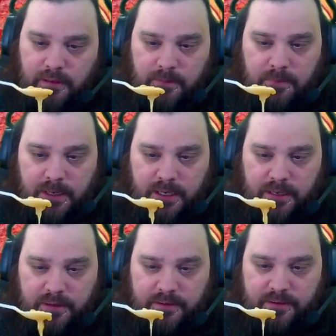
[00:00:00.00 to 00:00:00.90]

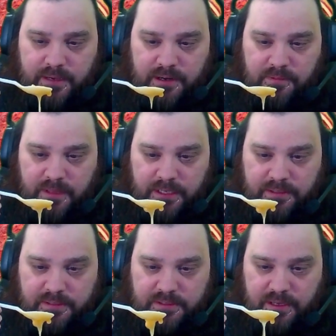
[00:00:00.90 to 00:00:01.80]
Man, I don't like
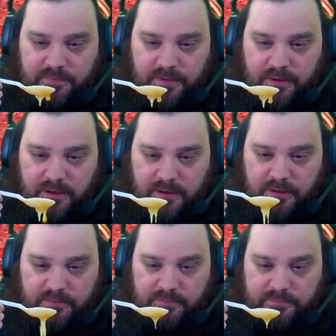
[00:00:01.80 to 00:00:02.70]
this stuff at all.
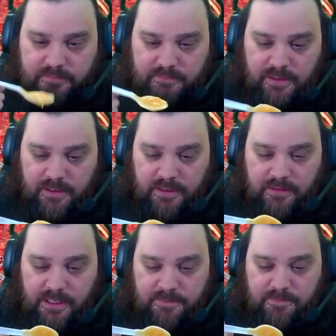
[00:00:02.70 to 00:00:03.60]

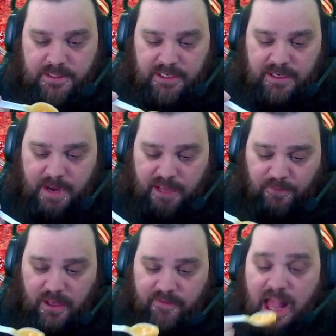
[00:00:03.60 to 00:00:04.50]
Well, let's eat a
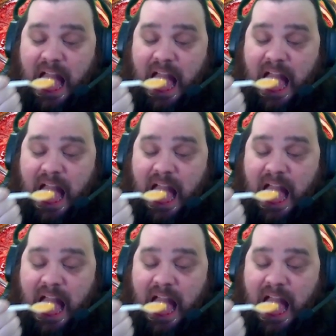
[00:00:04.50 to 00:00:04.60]
mouthful of it.